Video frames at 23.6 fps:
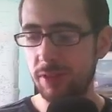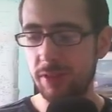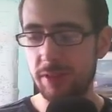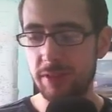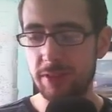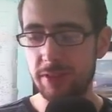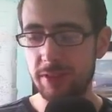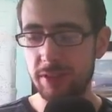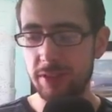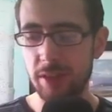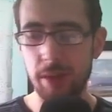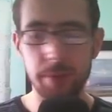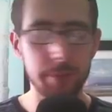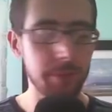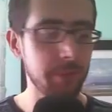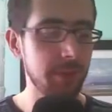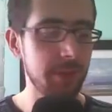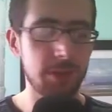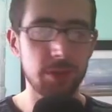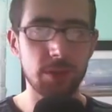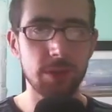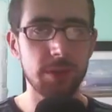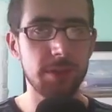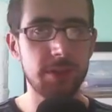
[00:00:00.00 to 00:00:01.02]
some
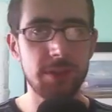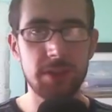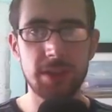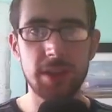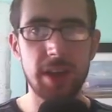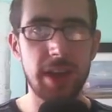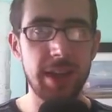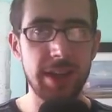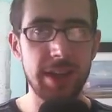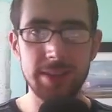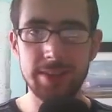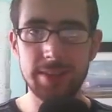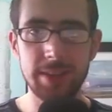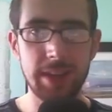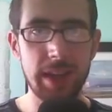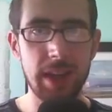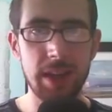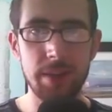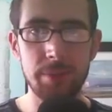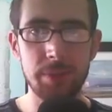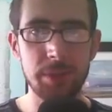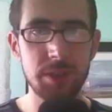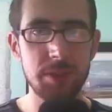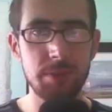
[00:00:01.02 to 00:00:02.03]
sort of stylistic
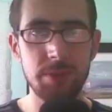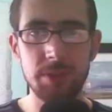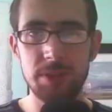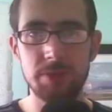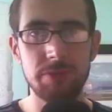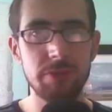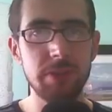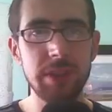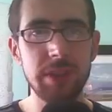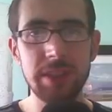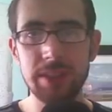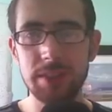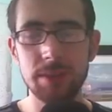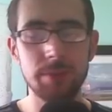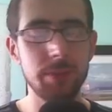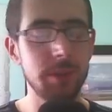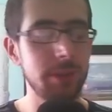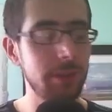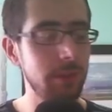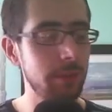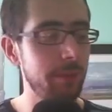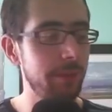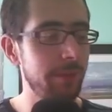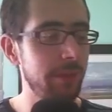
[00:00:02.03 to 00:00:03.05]
elements which are reasonably
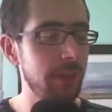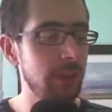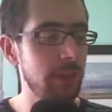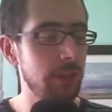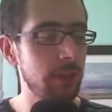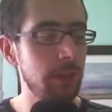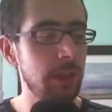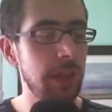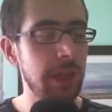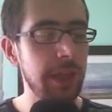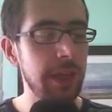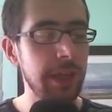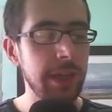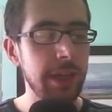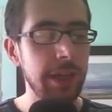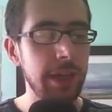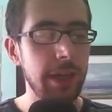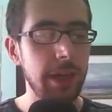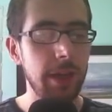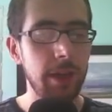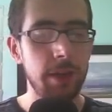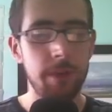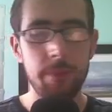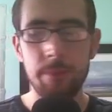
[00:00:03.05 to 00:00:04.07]
superficial,
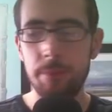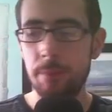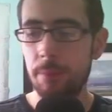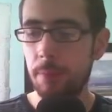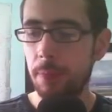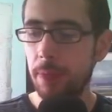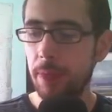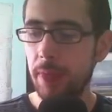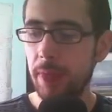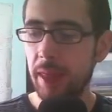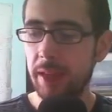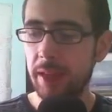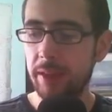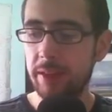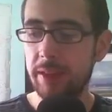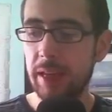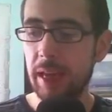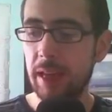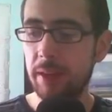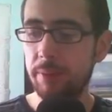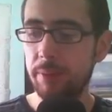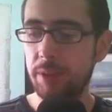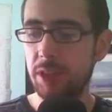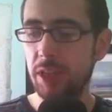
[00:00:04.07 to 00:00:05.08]
and
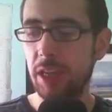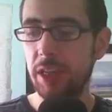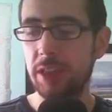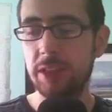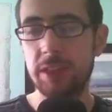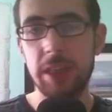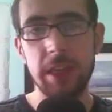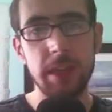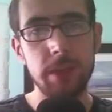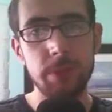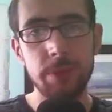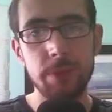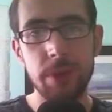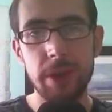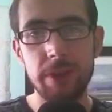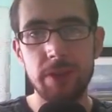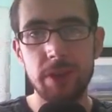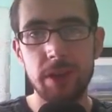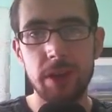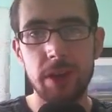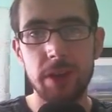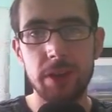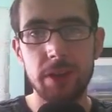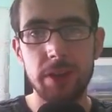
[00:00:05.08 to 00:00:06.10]
can be changed anyway
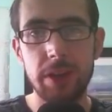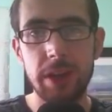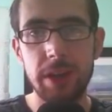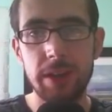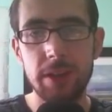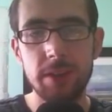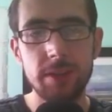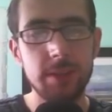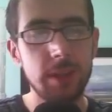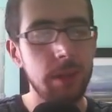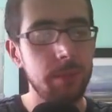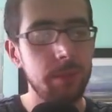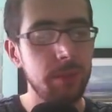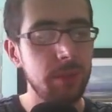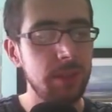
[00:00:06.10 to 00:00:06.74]
regarding on how you set up your